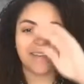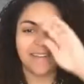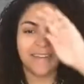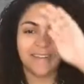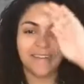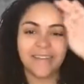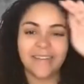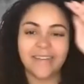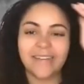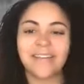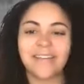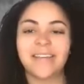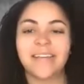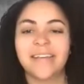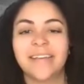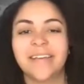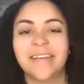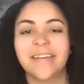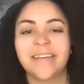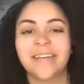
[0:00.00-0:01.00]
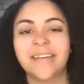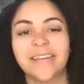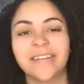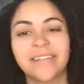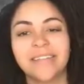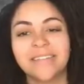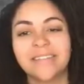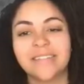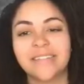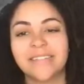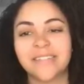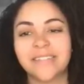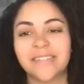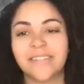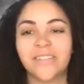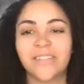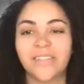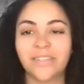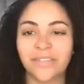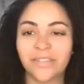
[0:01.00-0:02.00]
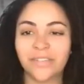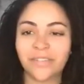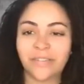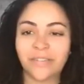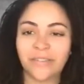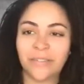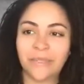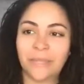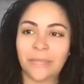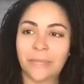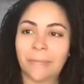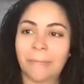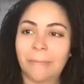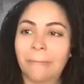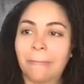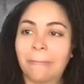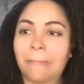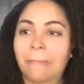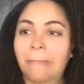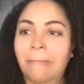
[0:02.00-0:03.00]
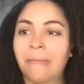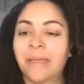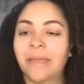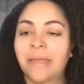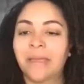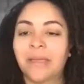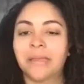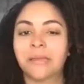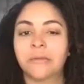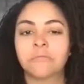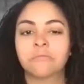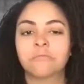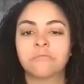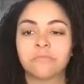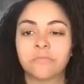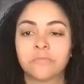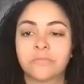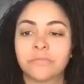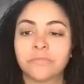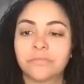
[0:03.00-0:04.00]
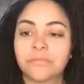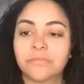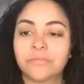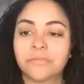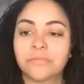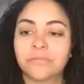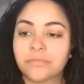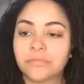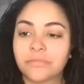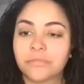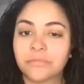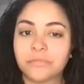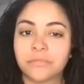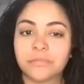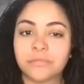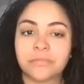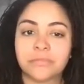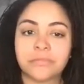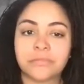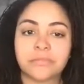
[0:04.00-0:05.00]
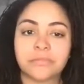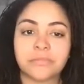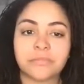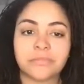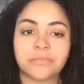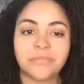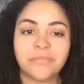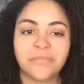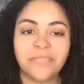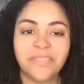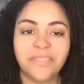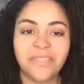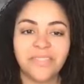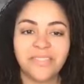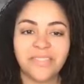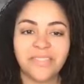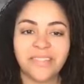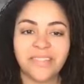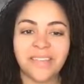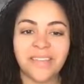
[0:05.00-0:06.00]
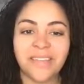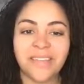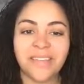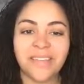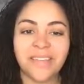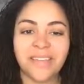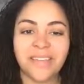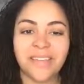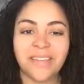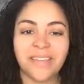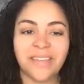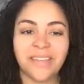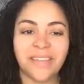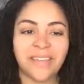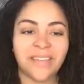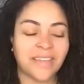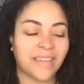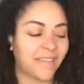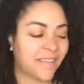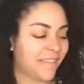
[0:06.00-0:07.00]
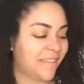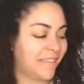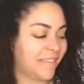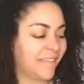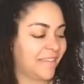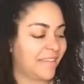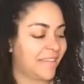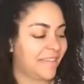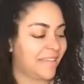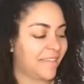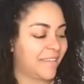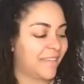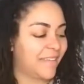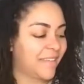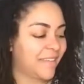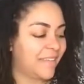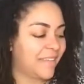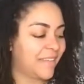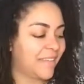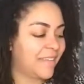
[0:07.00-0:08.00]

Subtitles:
This person isn't speaking.